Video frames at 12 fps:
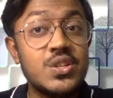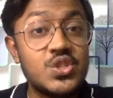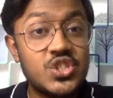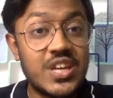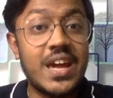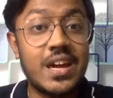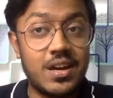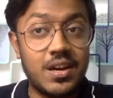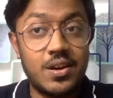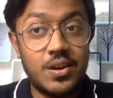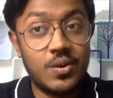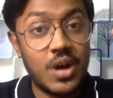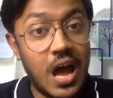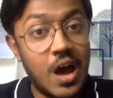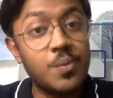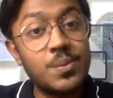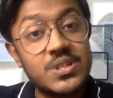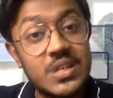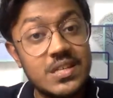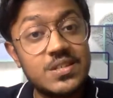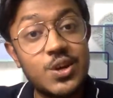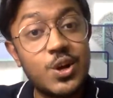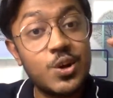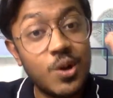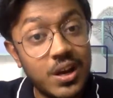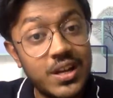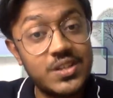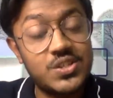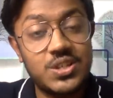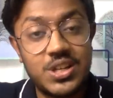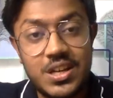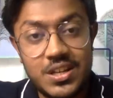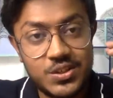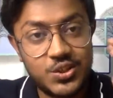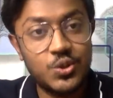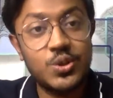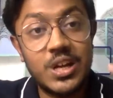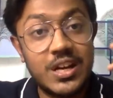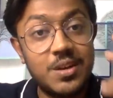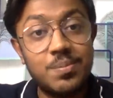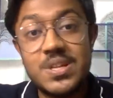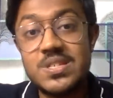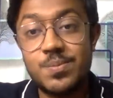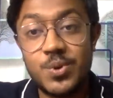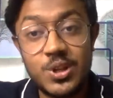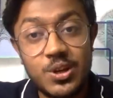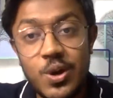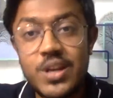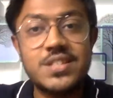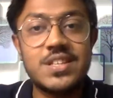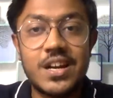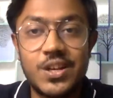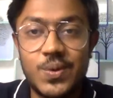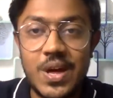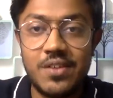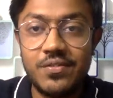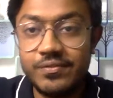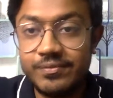check how much is your knowledge. So it depends upon the knowledge that you have.